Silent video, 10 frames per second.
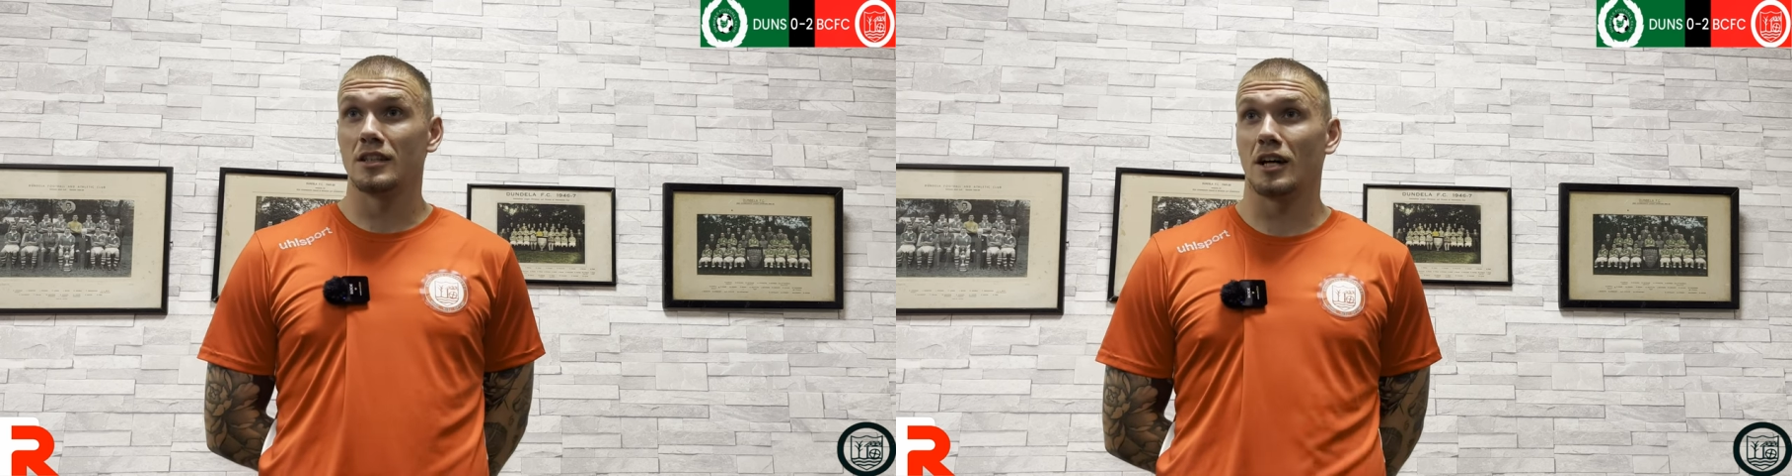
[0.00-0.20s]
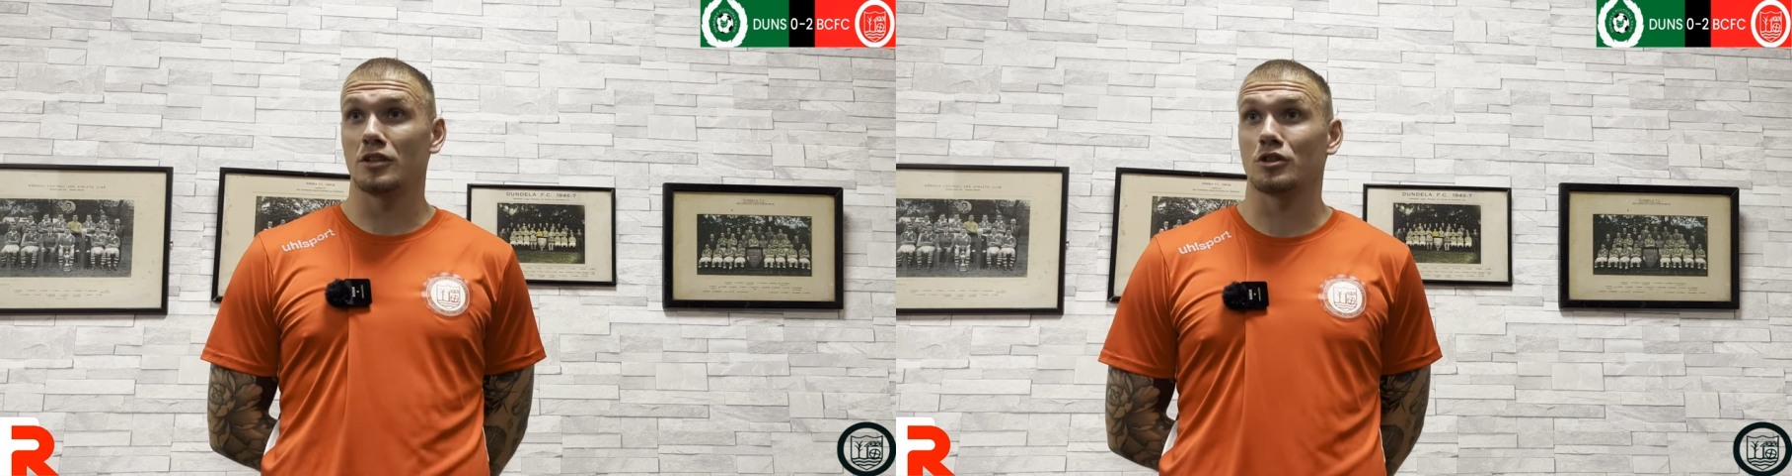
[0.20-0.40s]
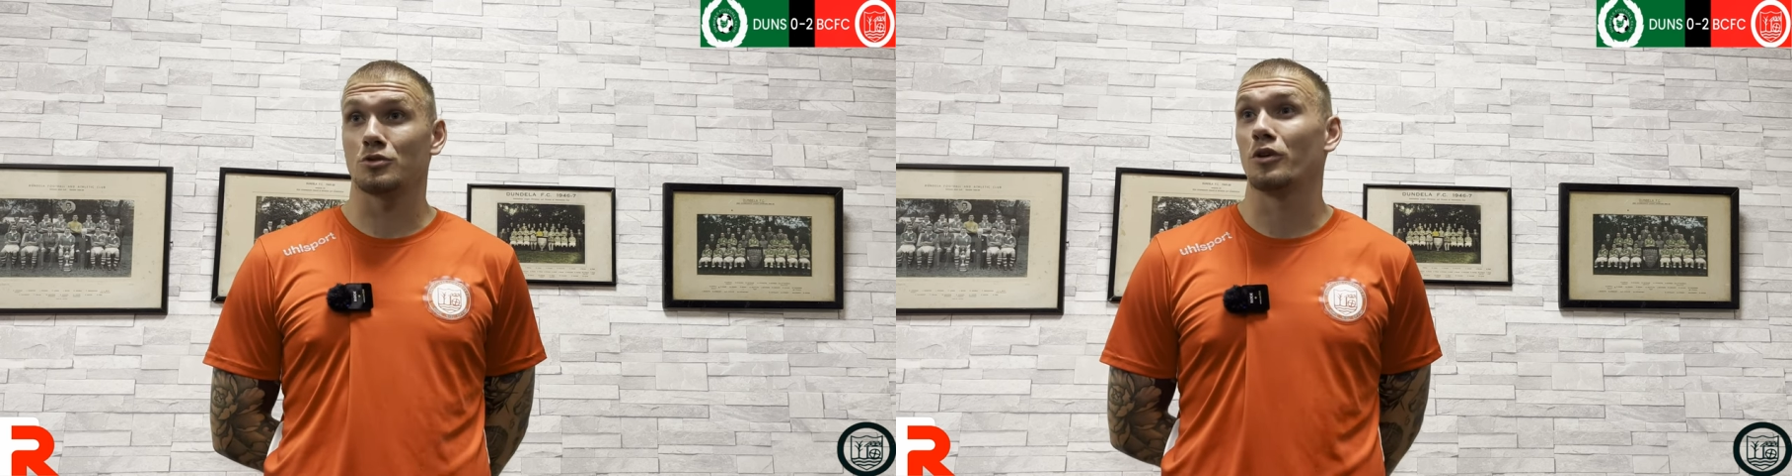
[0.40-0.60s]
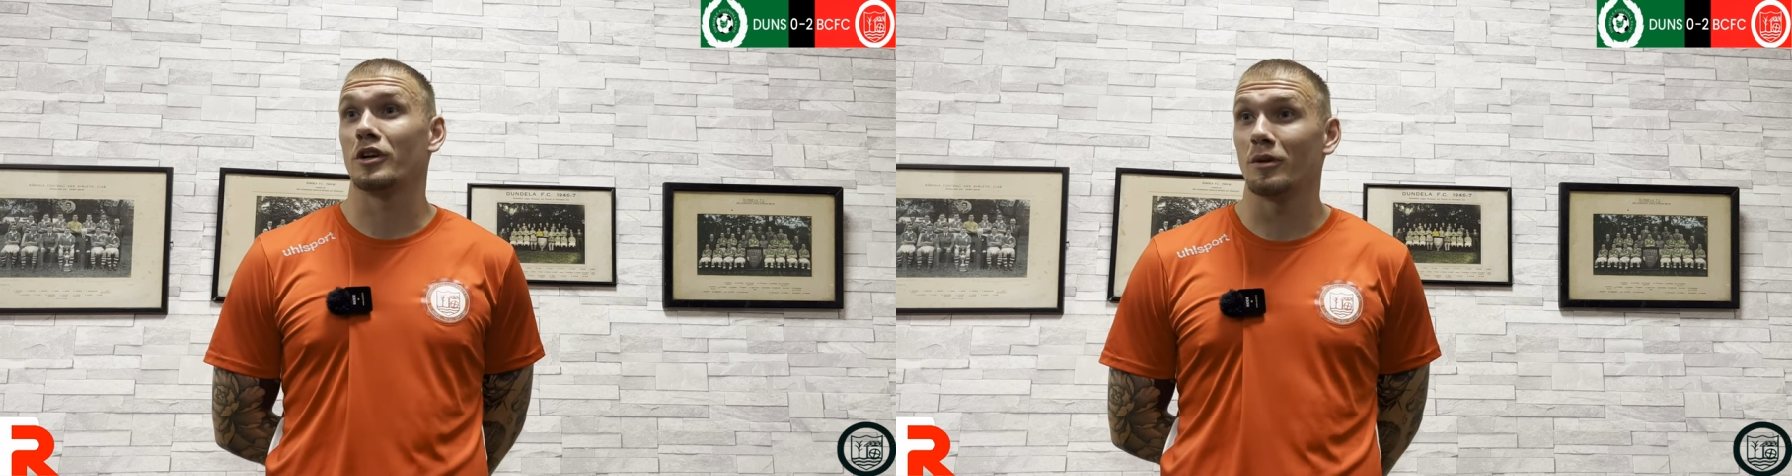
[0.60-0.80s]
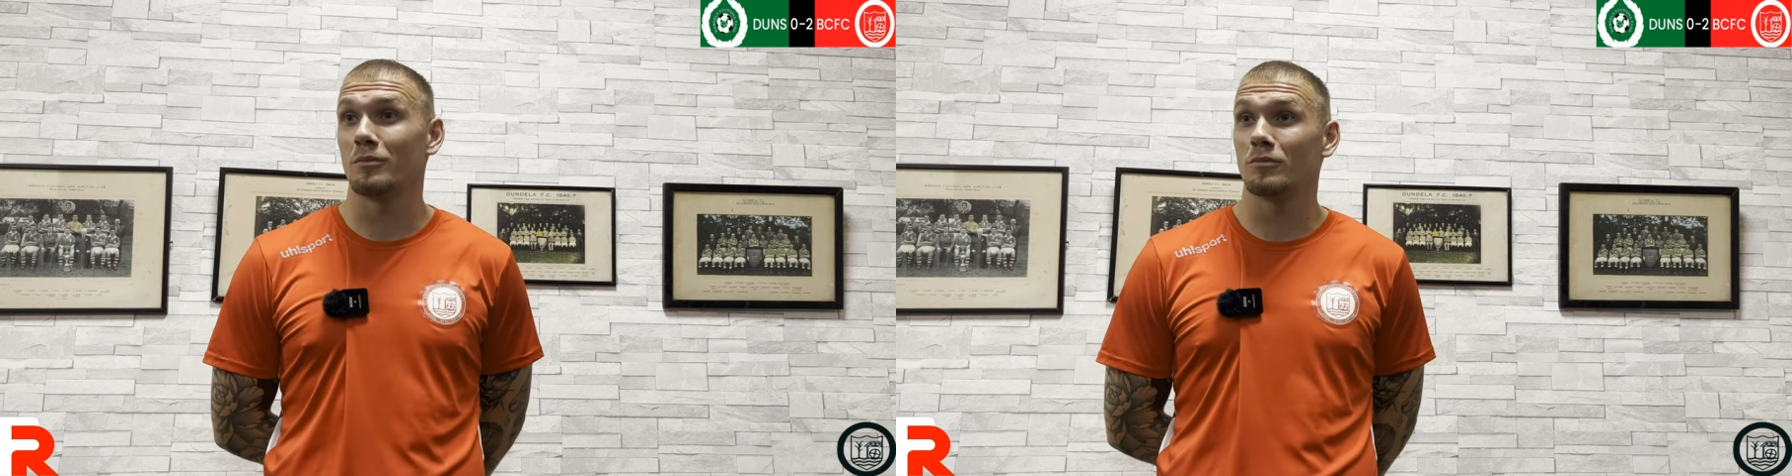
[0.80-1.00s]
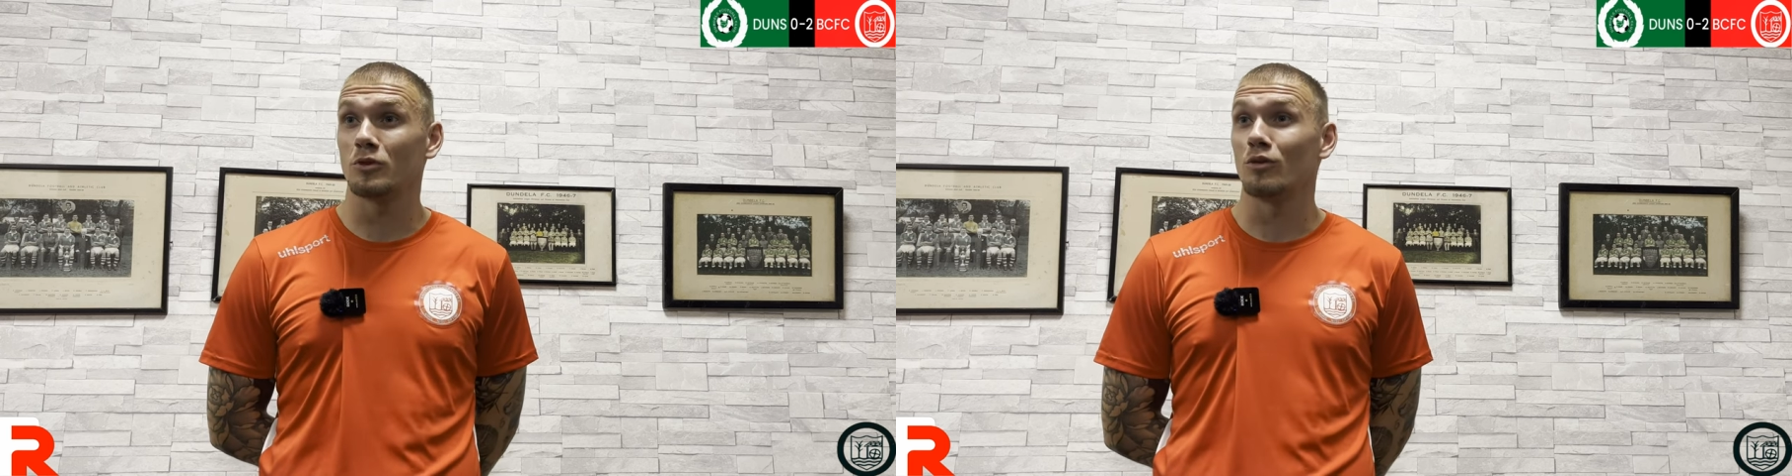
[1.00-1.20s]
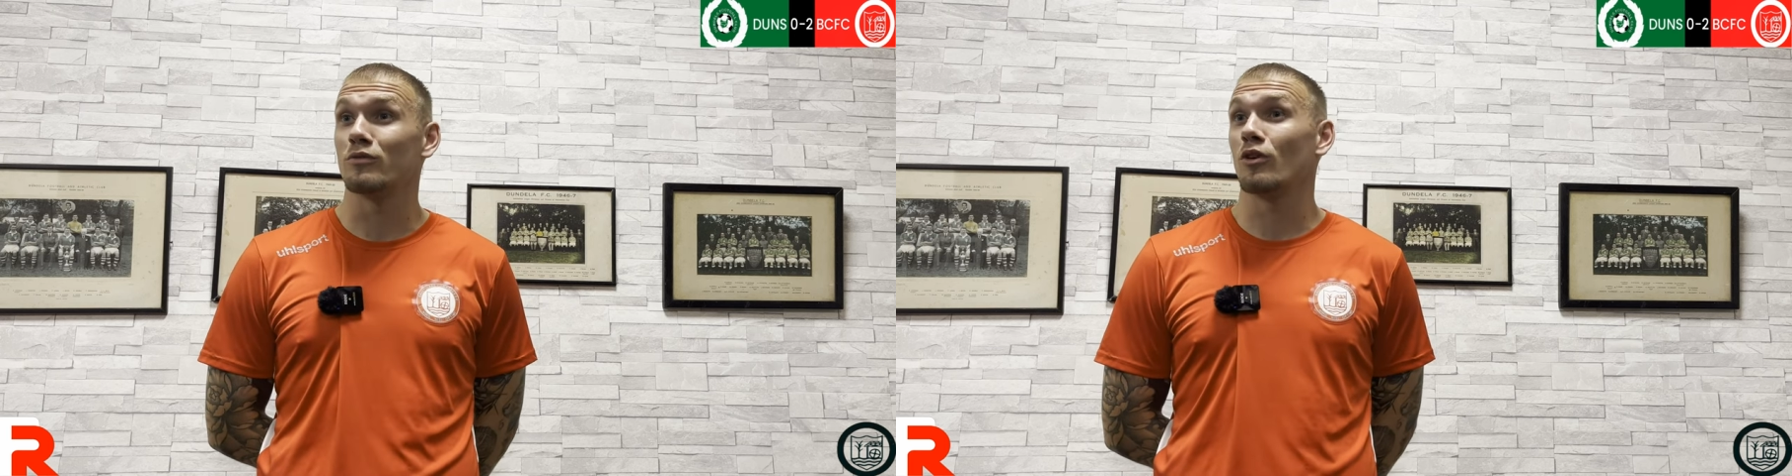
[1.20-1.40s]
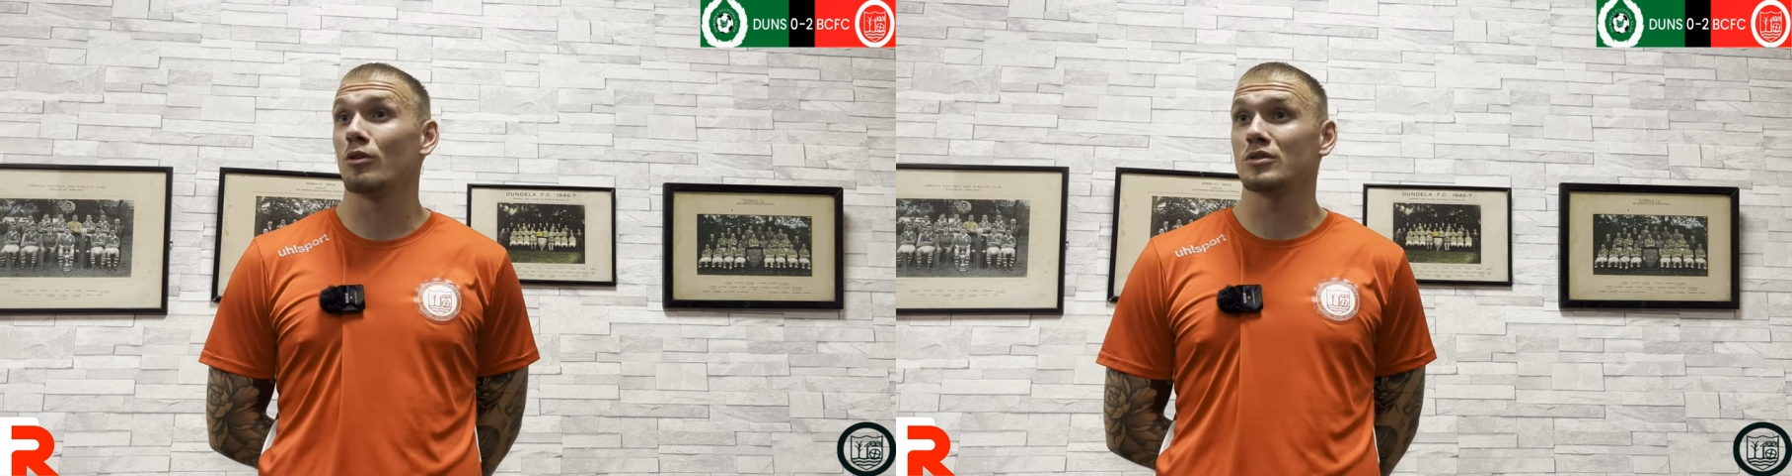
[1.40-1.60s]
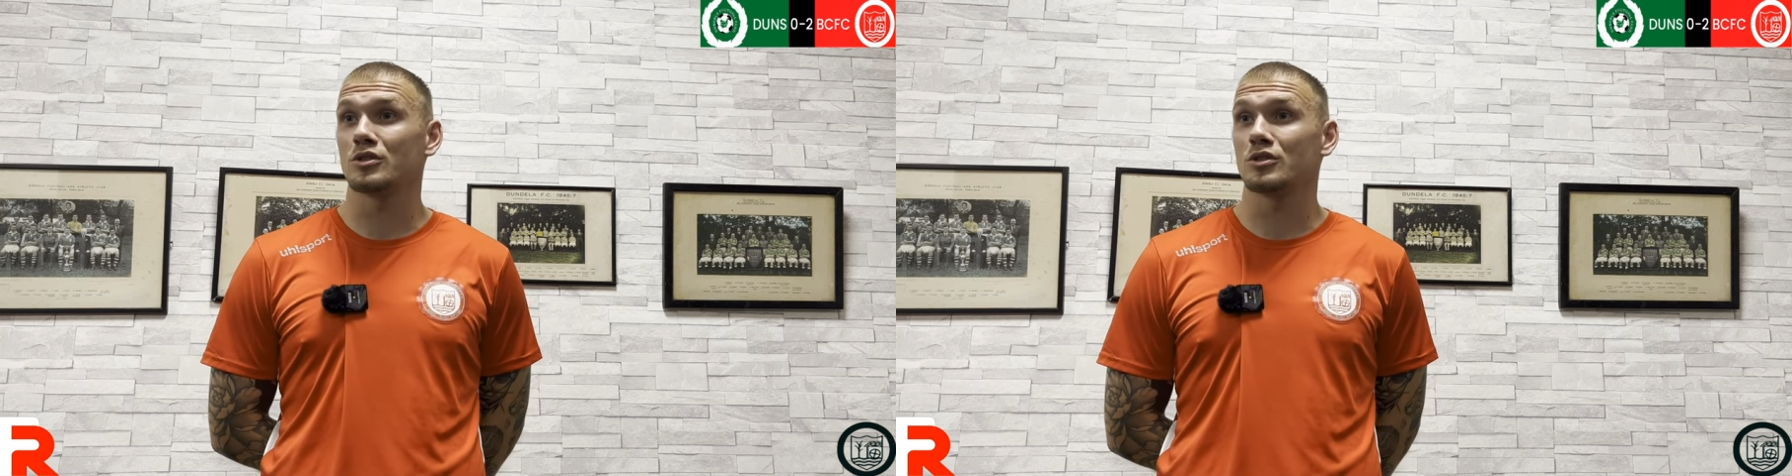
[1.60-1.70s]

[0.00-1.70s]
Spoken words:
not just worrying about going forward,